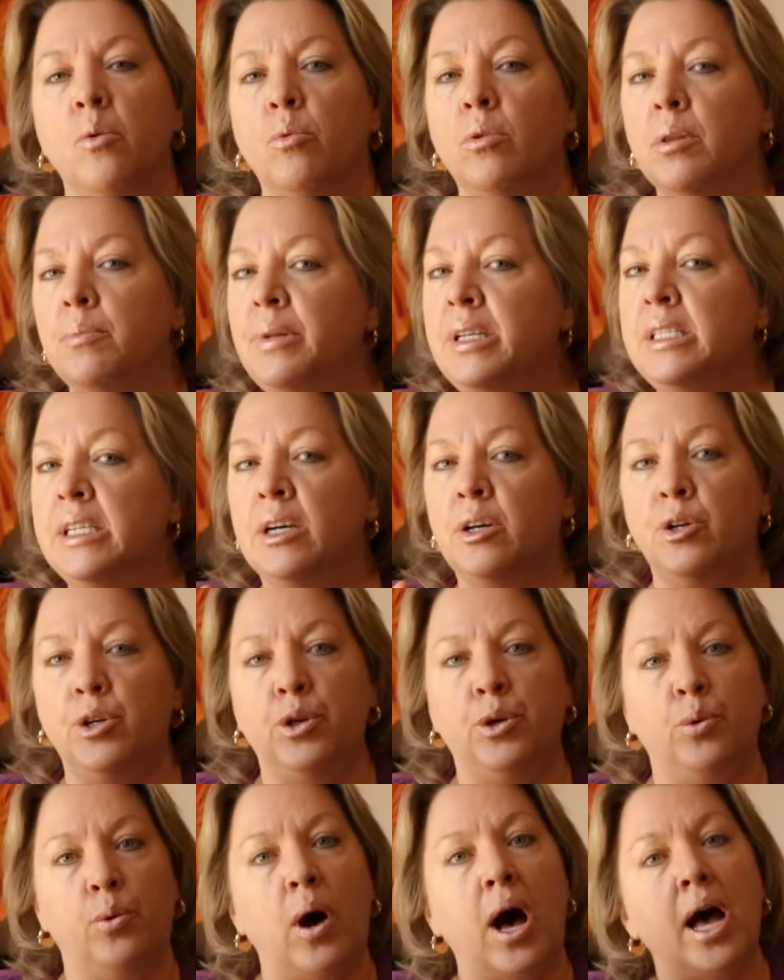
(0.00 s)
Well, let me tell
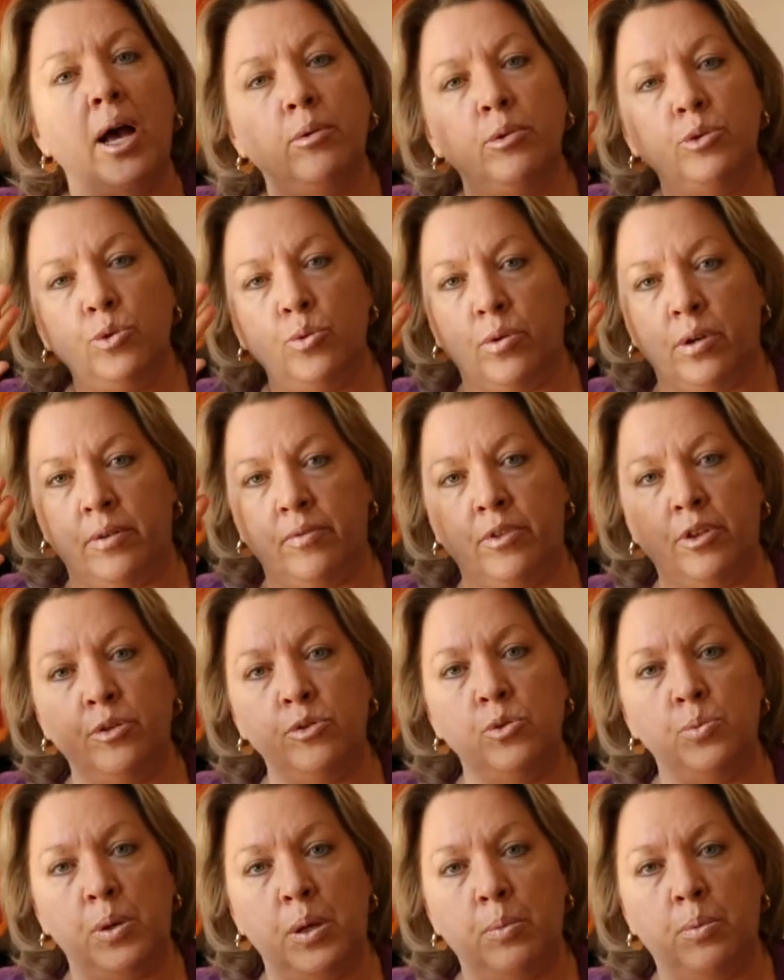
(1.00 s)
you, I was one of
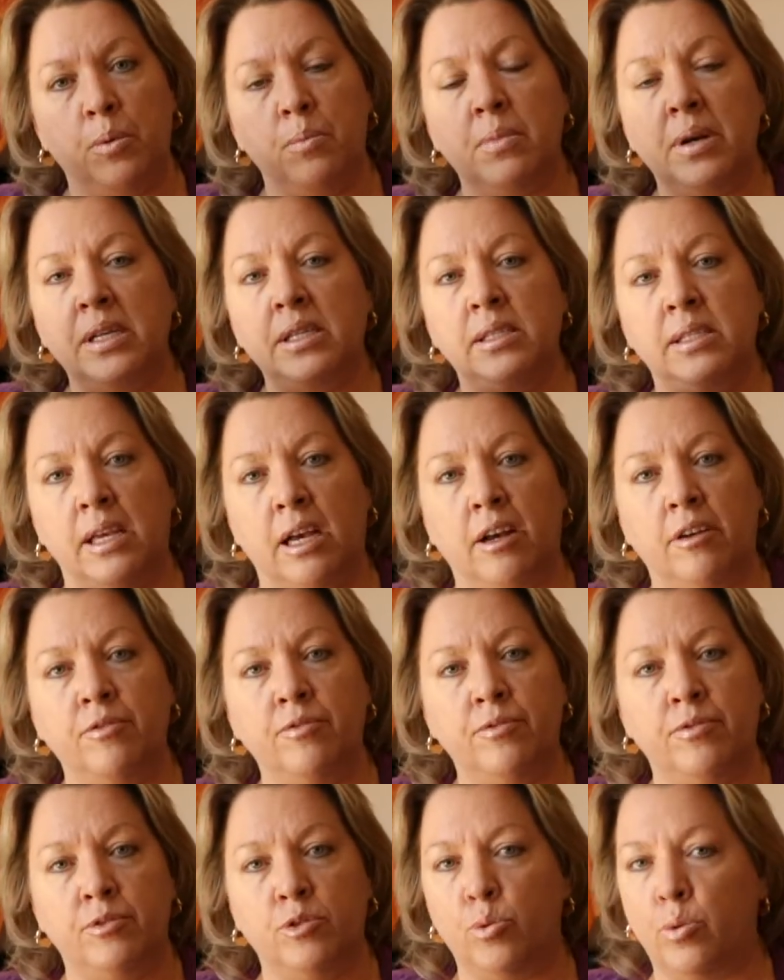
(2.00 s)
those people
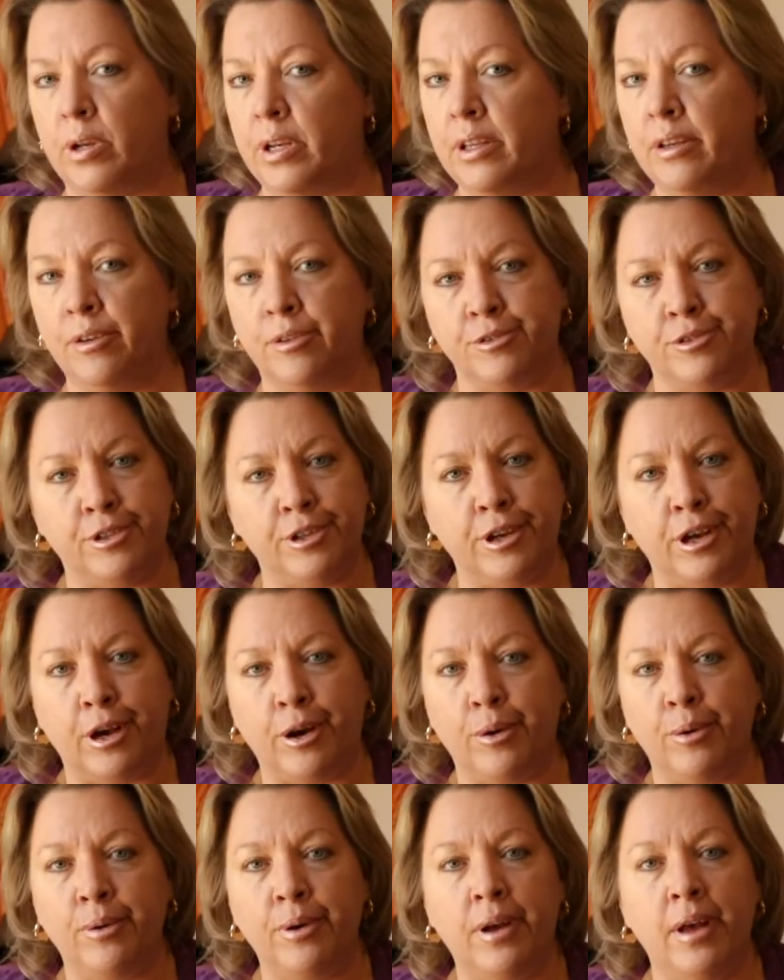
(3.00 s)
myself 20 years
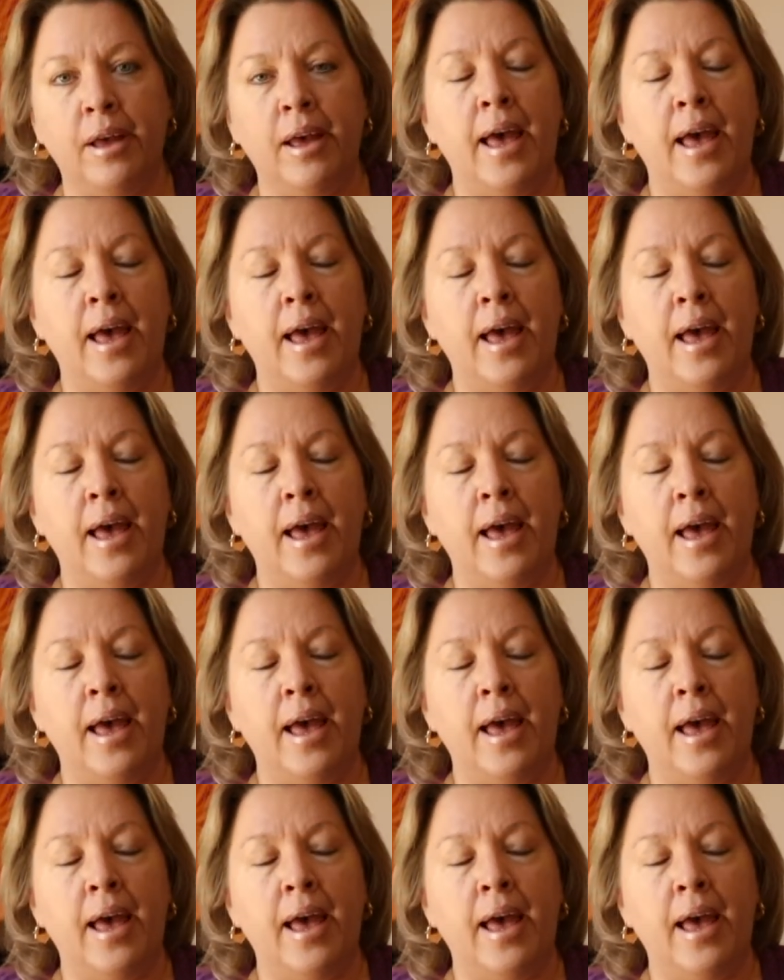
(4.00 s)
ago,